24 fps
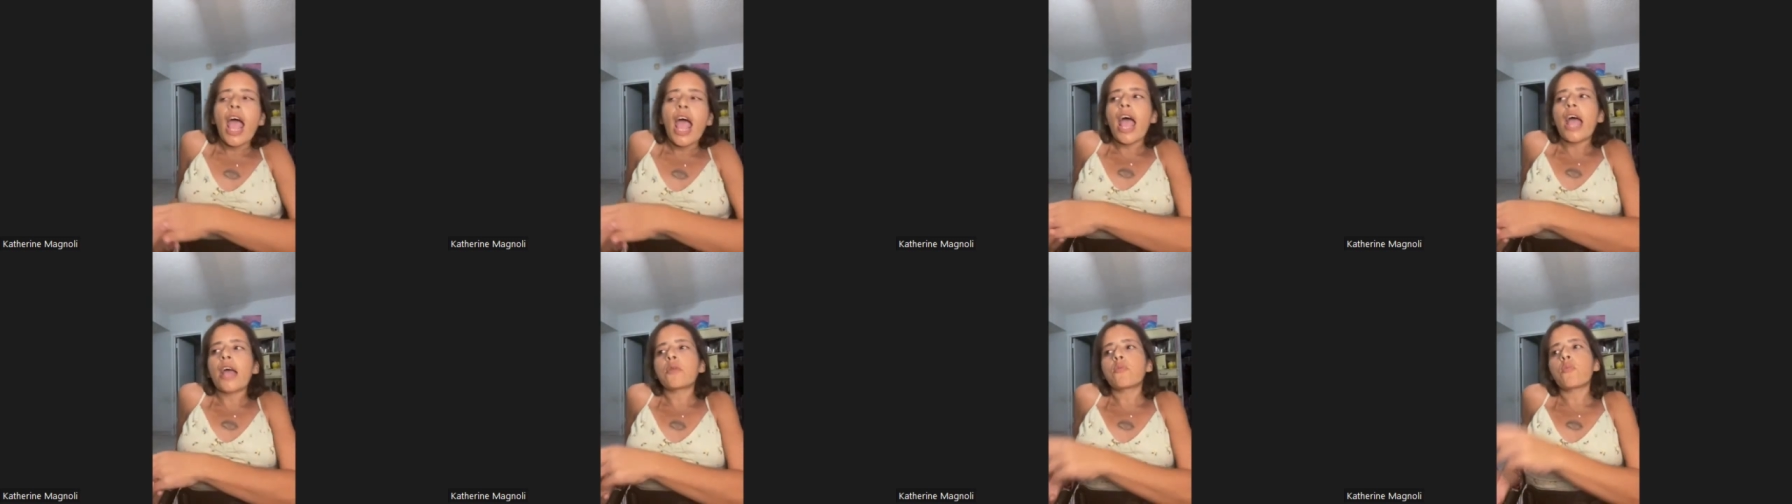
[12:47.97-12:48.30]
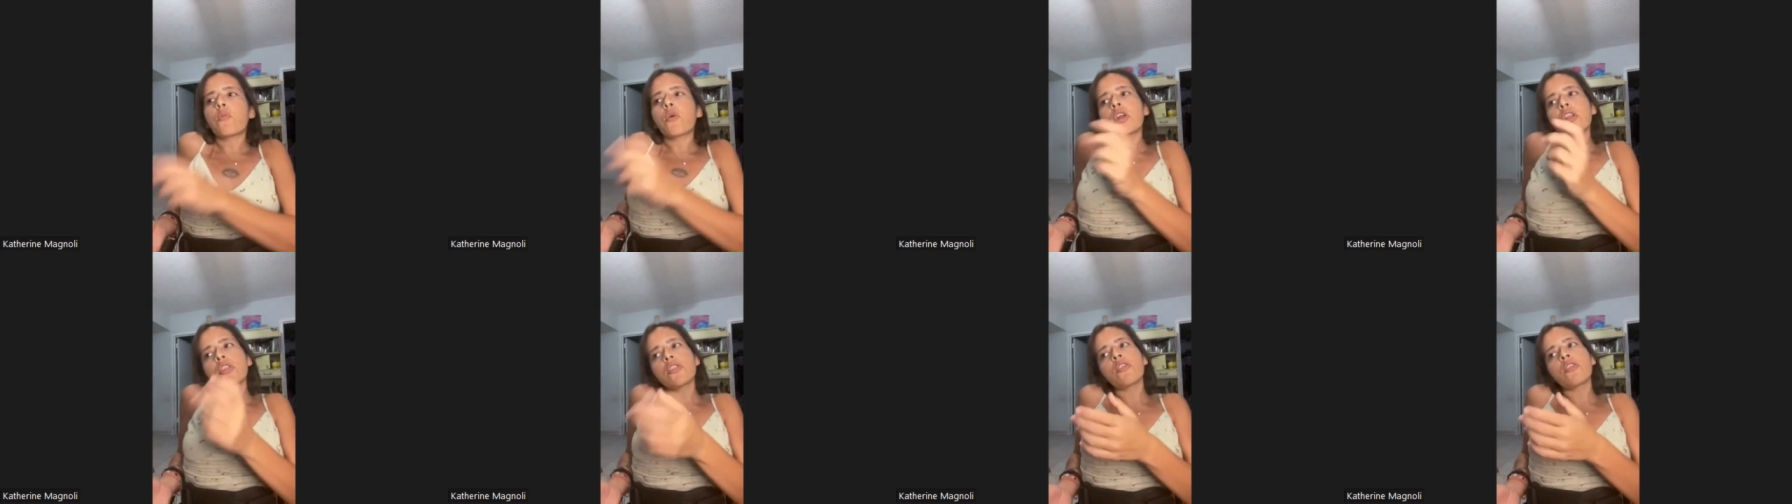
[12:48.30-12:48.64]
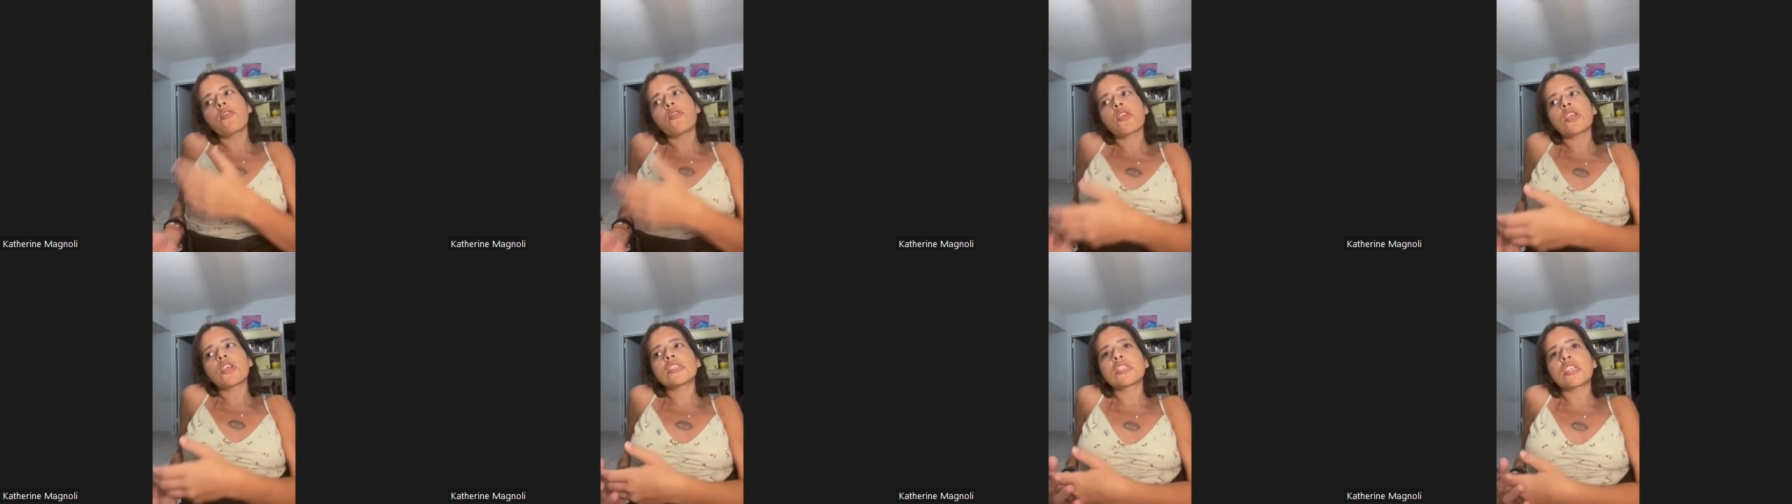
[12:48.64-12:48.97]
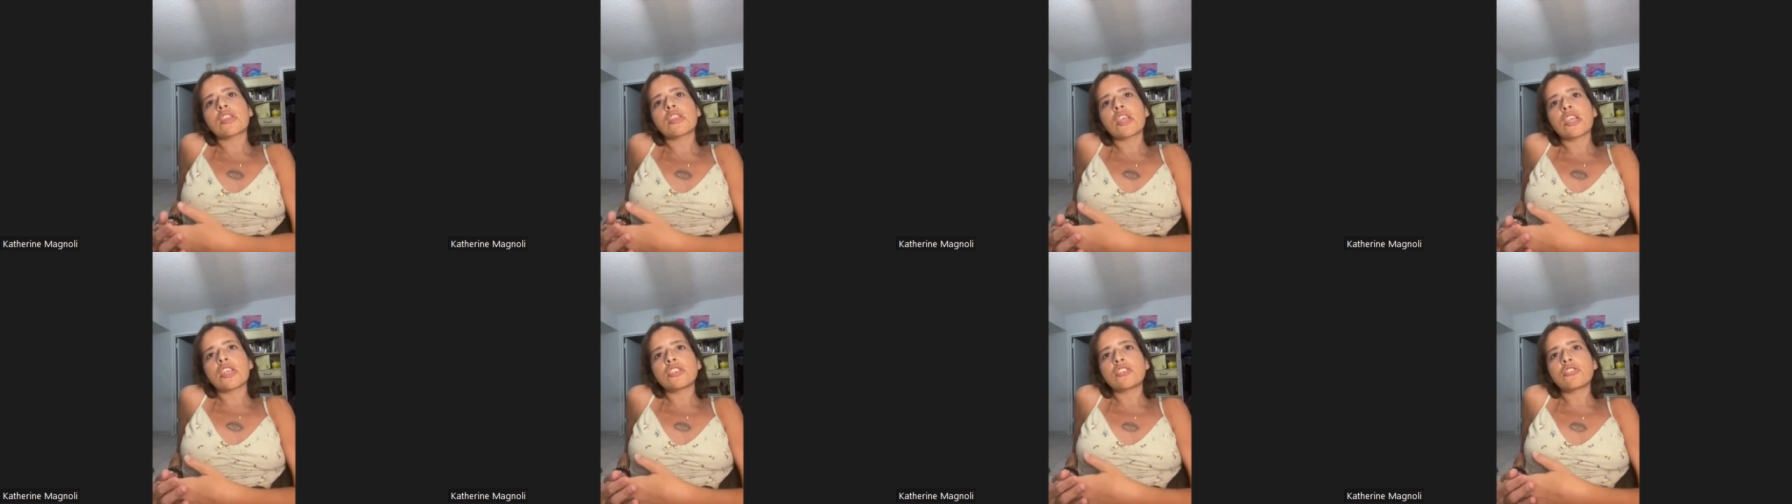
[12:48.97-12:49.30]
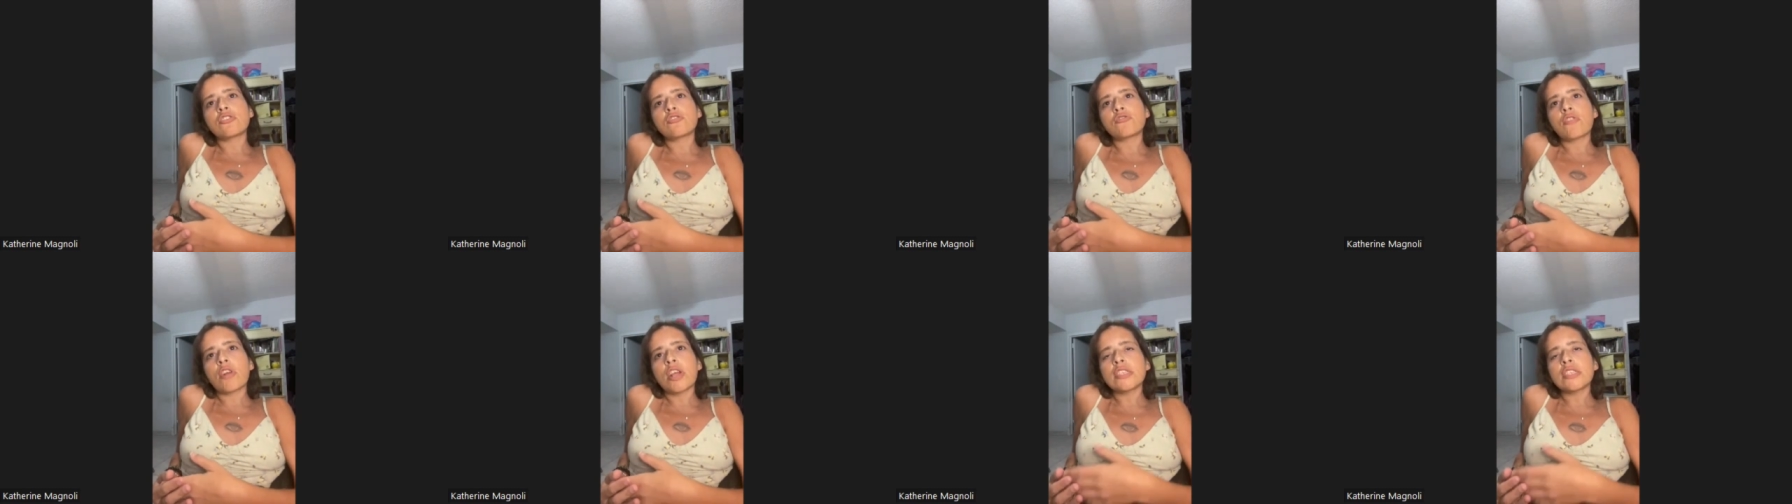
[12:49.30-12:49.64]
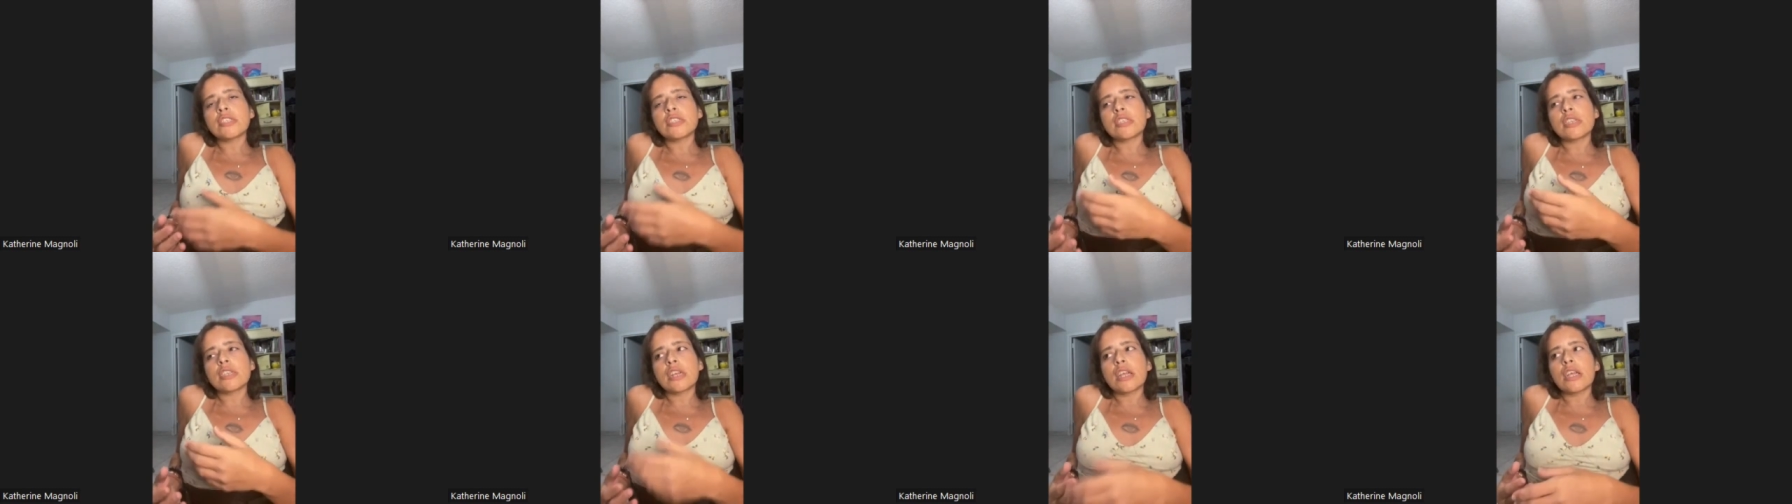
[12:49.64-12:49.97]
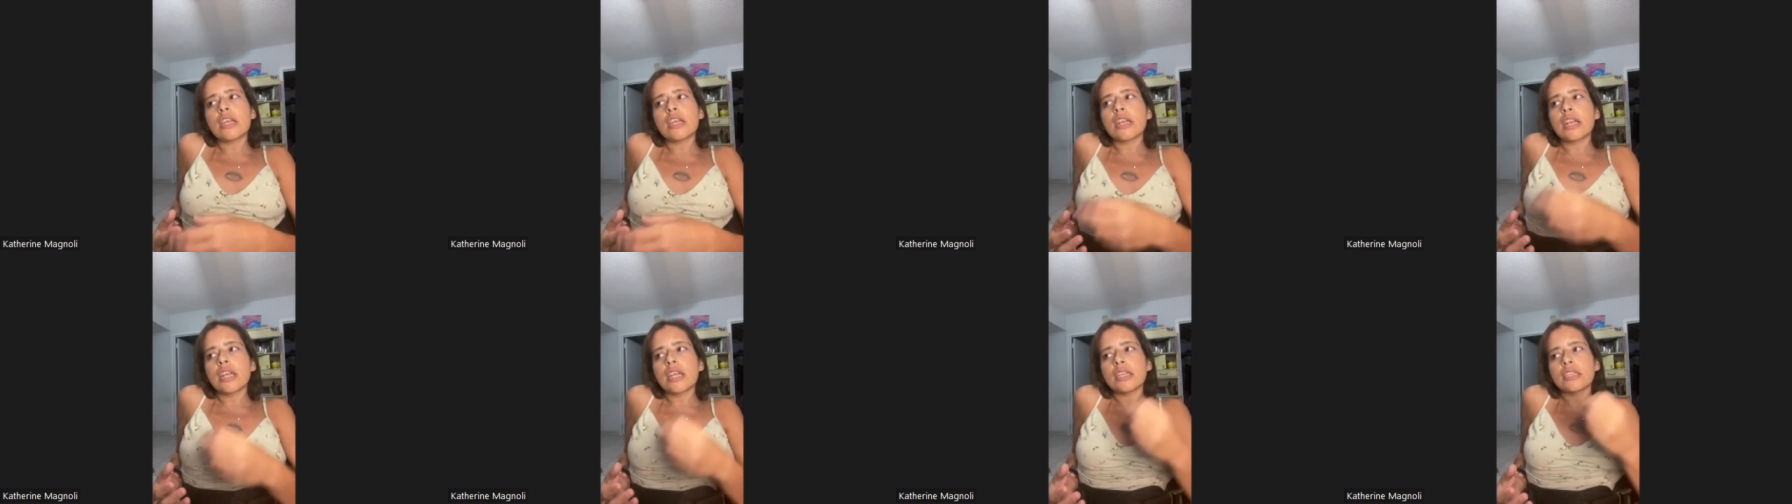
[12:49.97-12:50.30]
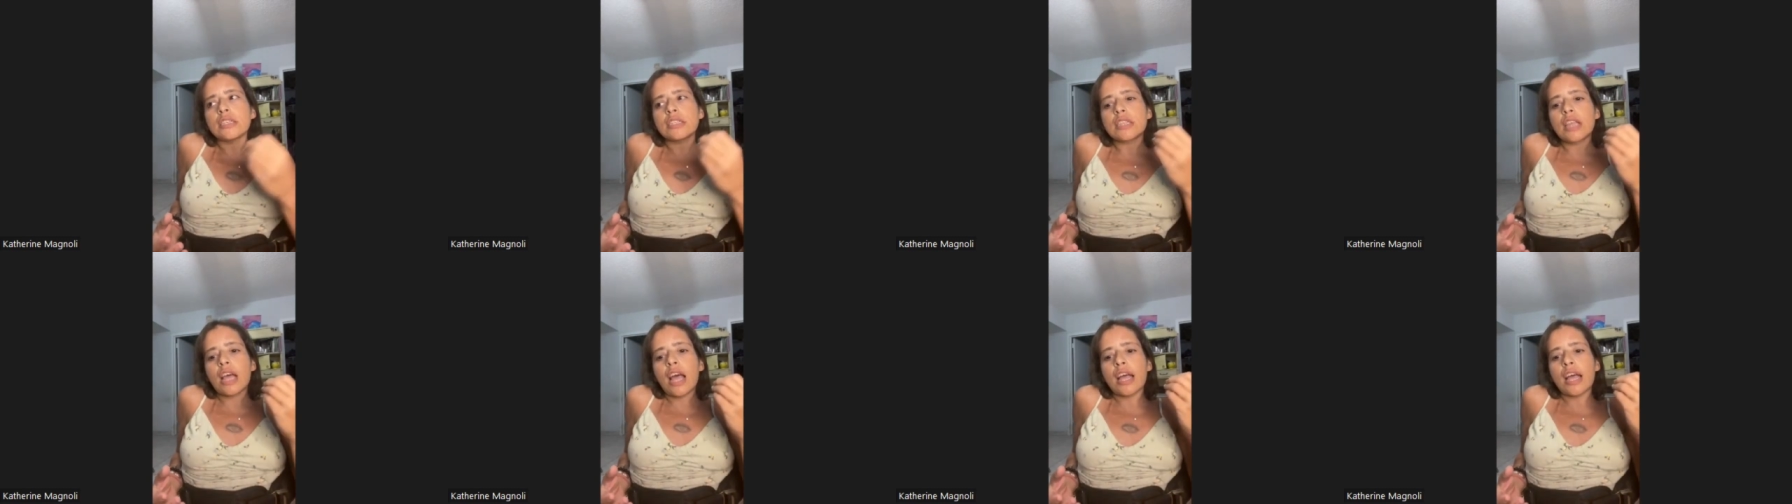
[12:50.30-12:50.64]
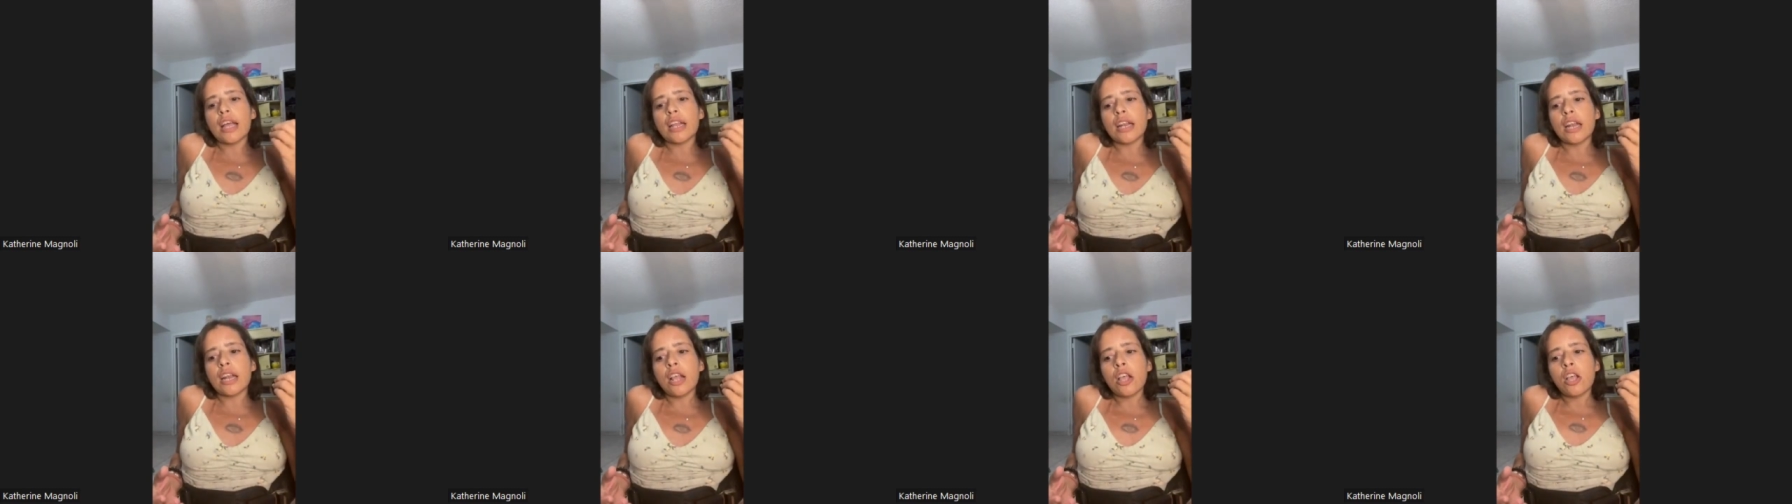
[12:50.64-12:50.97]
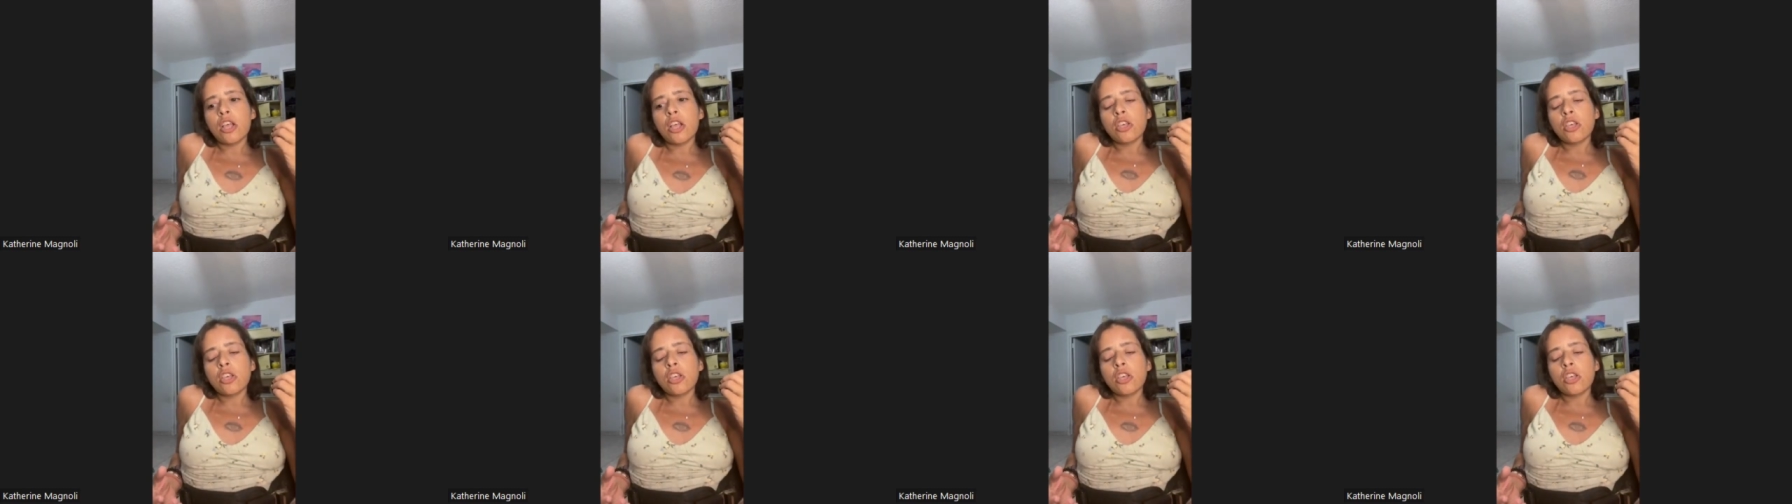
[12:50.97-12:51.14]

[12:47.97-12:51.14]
And one of the things that they stress in it is that